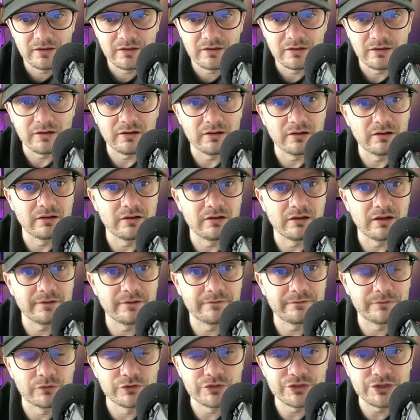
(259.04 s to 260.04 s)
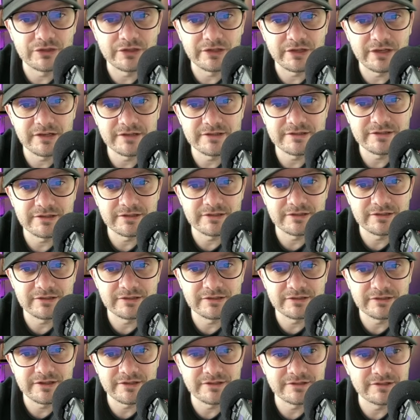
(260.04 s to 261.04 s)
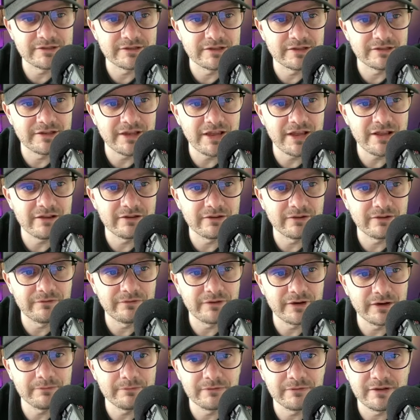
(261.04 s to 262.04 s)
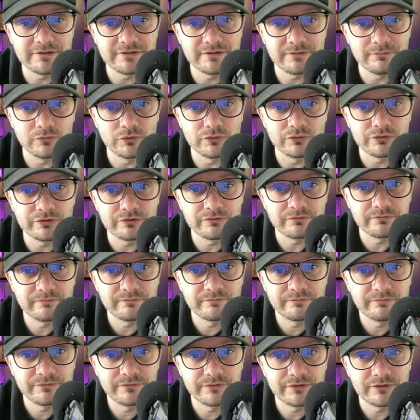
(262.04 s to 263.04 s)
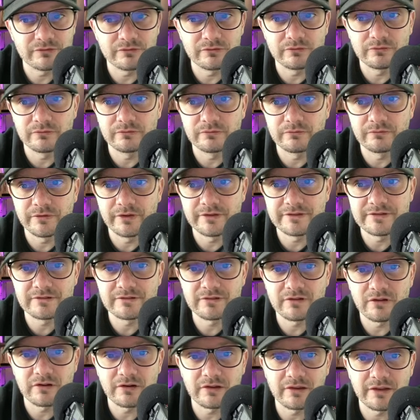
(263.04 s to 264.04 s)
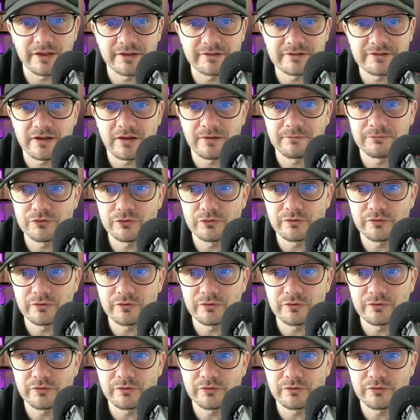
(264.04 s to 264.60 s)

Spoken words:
Unfortunately, guys, this is a daily time frame distribution. So this is not a like time to